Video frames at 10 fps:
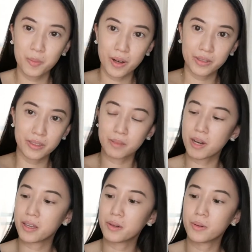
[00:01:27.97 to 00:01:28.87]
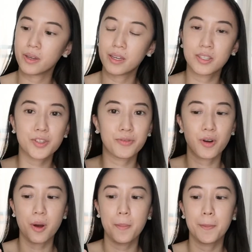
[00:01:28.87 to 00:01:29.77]
Powder, by the way, is
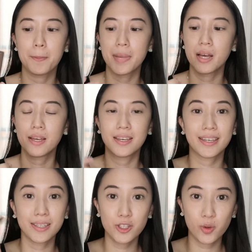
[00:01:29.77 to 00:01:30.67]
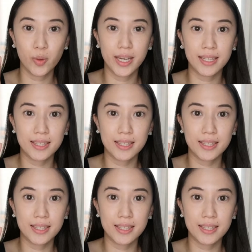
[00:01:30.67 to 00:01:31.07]
from Intuit.